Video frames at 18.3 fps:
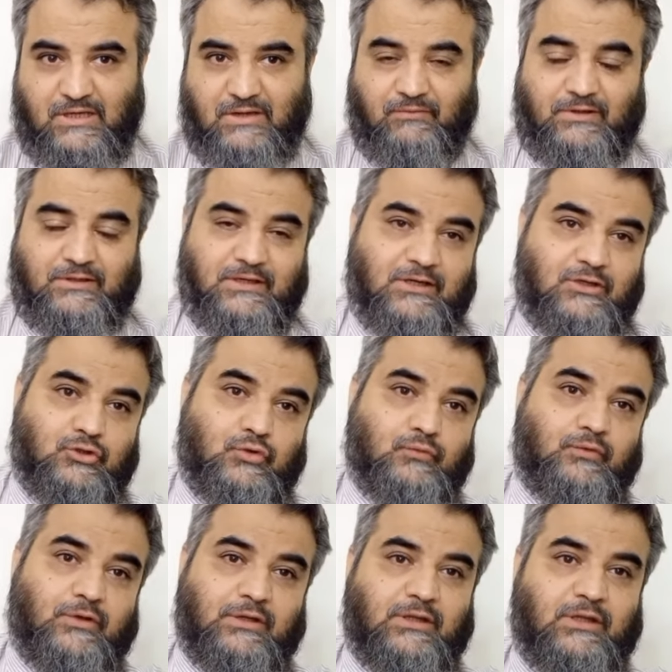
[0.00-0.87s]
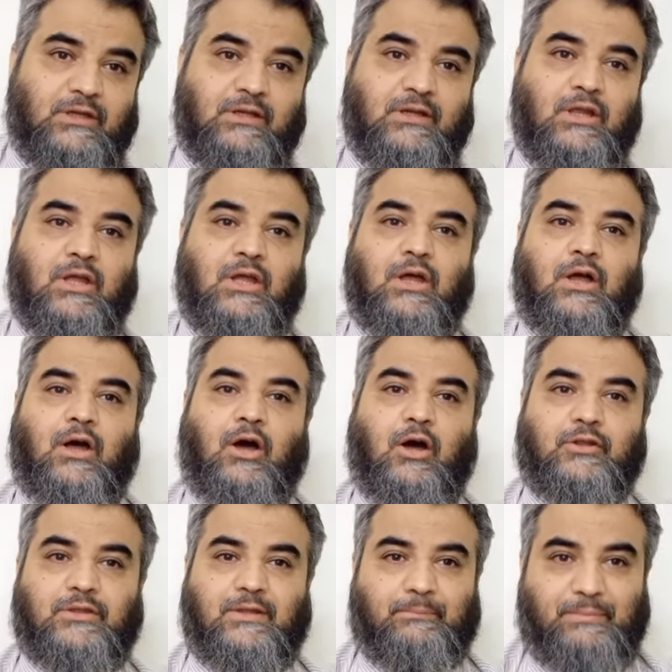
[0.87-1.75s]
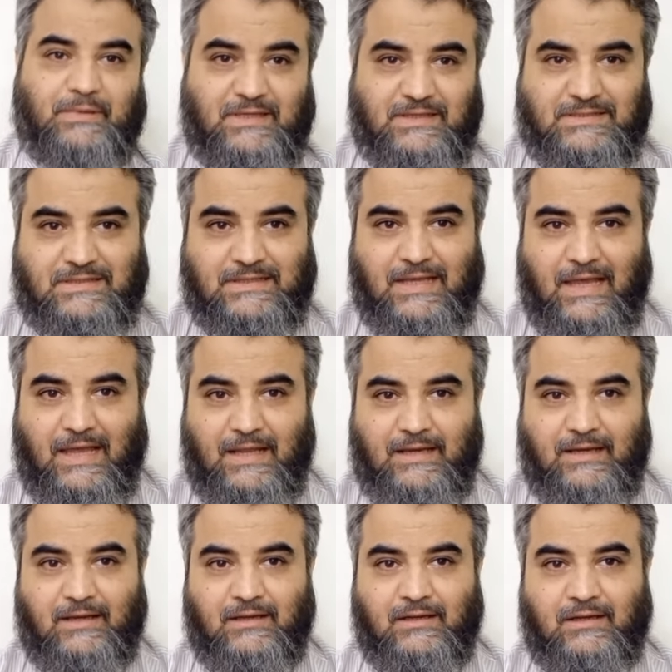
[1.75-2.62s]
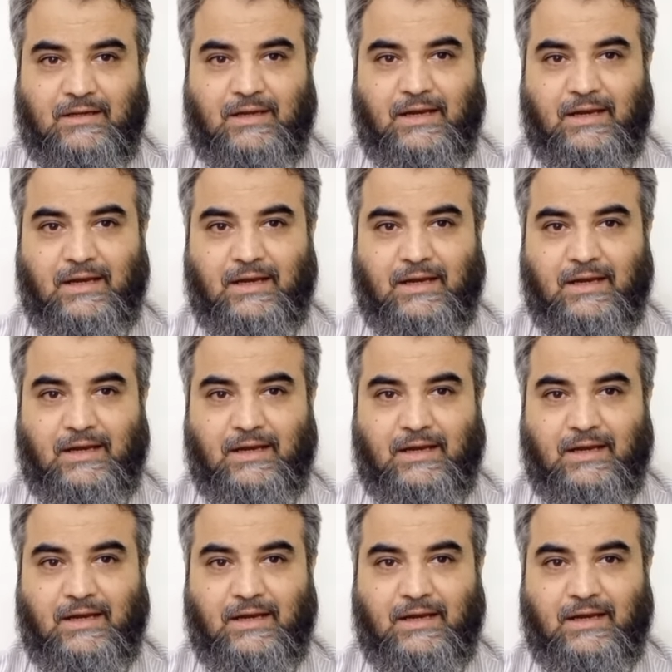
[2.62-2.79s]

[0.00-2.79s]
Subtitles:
evident over there on the B scan.